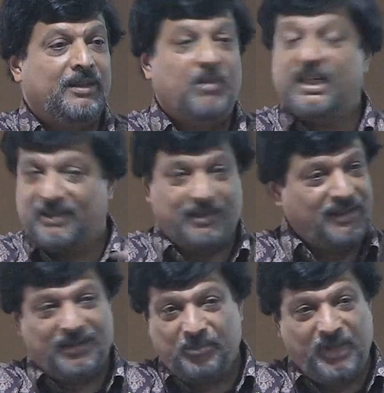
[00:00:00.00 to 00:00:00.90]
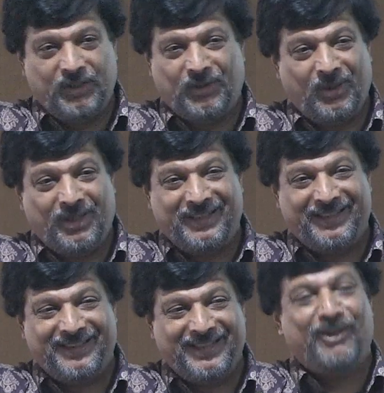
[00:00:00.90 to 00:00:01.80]
But be
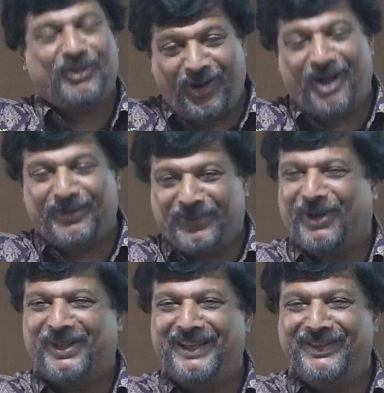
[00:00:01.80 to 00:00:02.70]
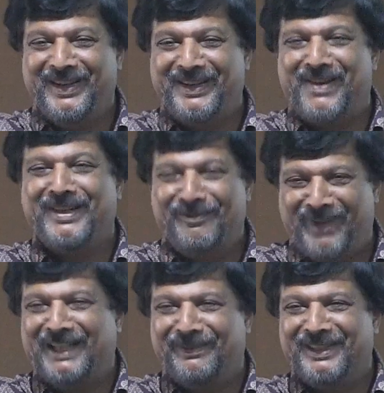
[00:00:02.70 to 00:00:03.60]
assured, there was a lot of talking going on in
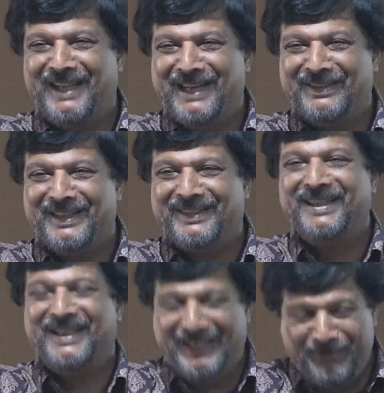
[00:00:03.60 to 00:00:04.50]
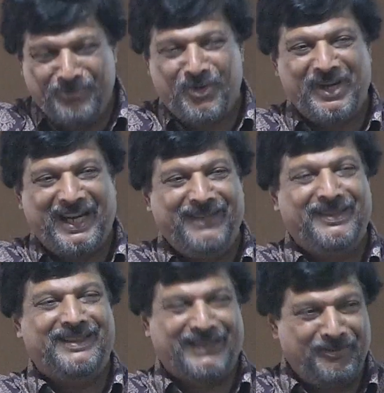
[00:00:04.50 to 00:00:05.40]
multiple languages, even more
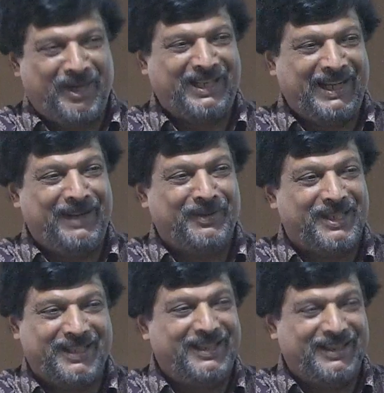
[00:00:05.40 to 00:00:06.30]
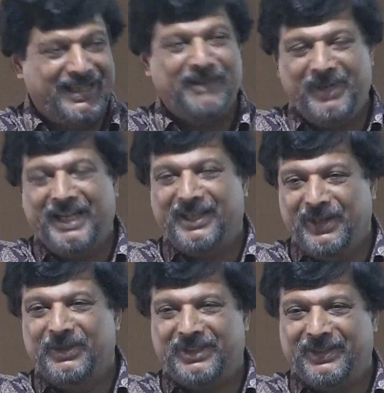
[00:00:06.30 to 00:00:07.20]
diverse and multilingual than we are
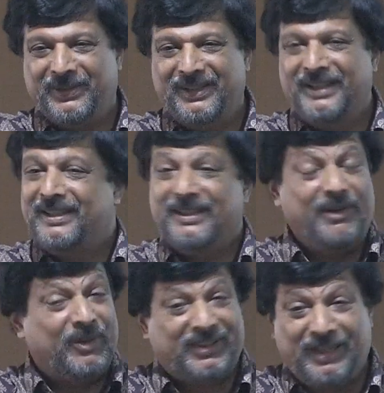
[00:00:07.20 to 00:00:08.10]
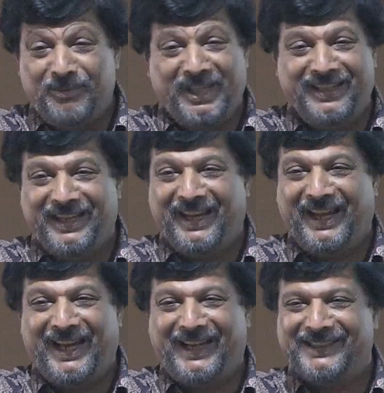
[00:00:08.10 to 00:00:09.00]
used to. There was something they
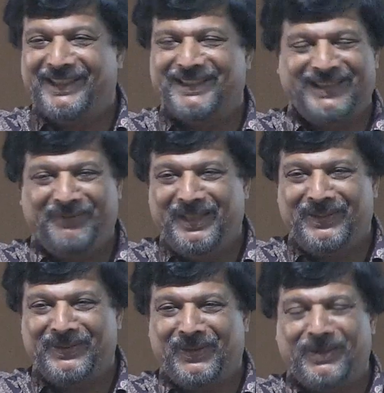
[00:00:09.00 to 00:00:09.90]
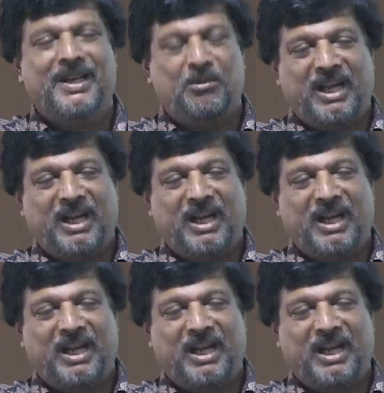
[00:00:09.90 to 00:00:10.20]
had that we don't know.